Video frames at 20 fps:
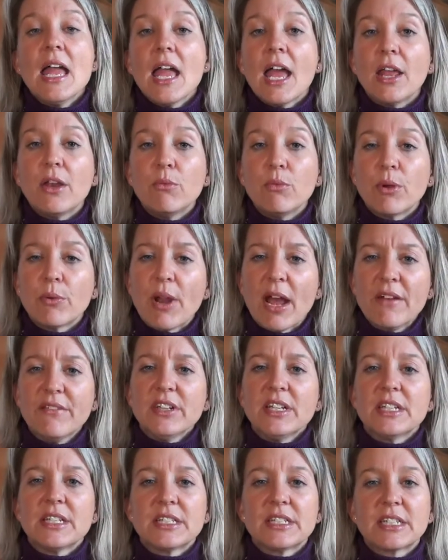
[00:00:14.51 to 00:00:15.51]
And we were
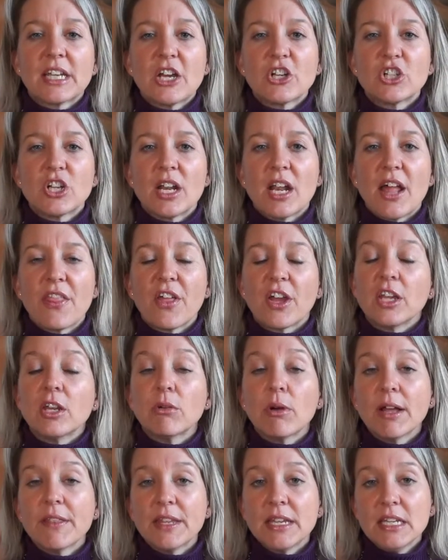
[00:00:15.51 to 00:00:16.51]
having a discussion and I thought, you
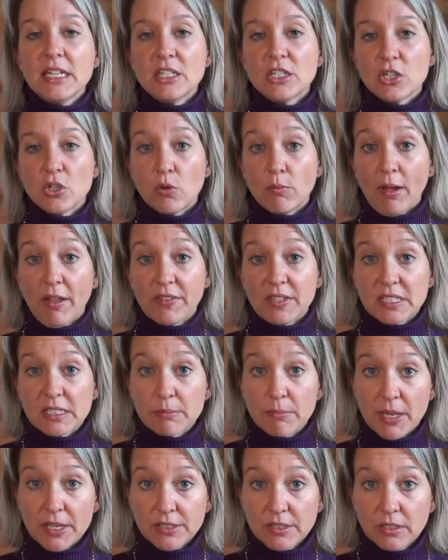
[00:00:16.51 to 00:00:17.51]
know what, they need to know about
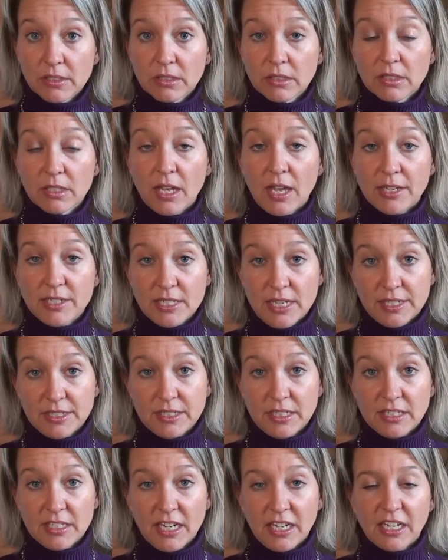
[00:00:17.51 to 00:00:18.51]
this muscle
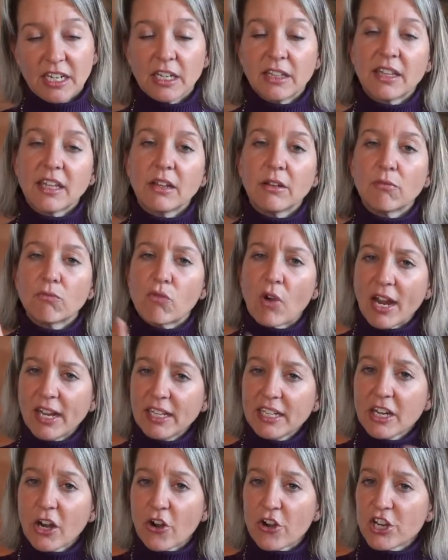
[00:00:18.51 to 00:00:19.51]
testing technique.
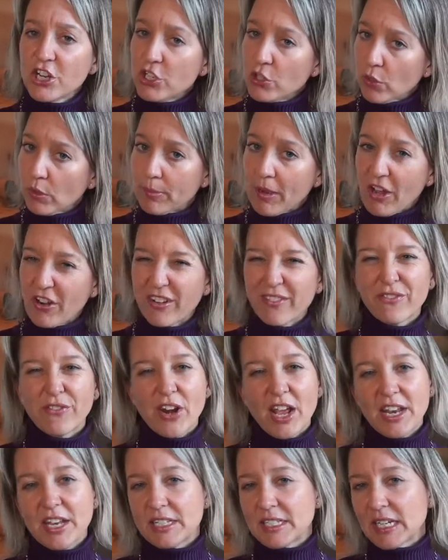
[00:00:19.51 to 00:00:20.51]
Riley already knew about it,
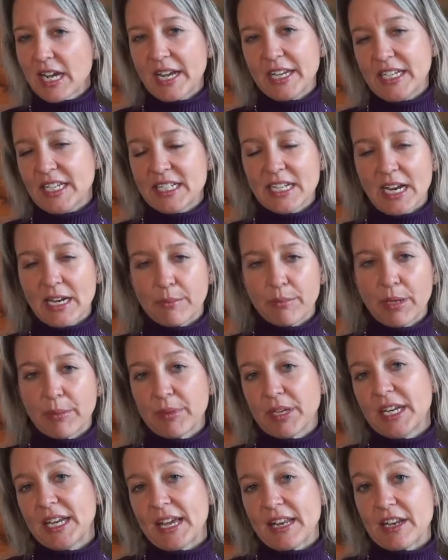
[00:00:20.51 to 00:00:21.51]
Fred a tiny, tiny bit,
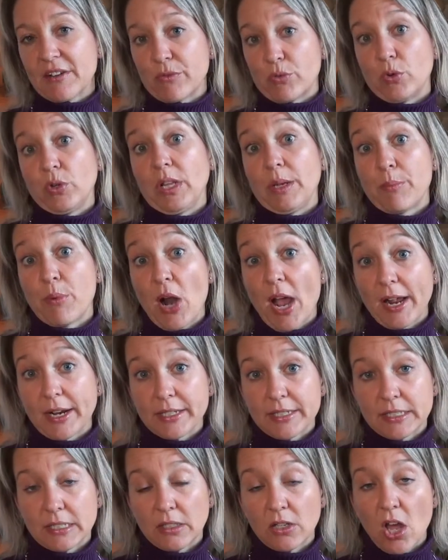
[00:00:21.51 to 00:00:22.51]
but he had never really
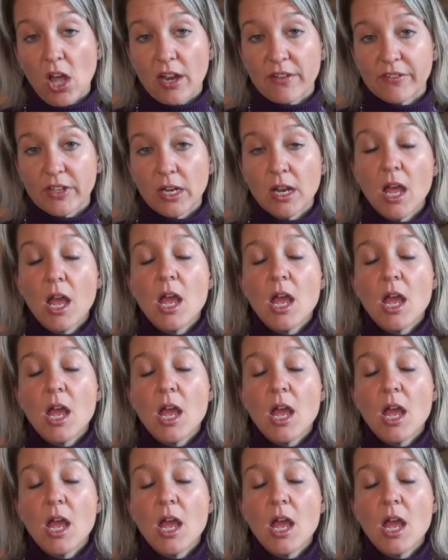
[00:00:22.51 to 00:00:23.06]
practiced a lot of it.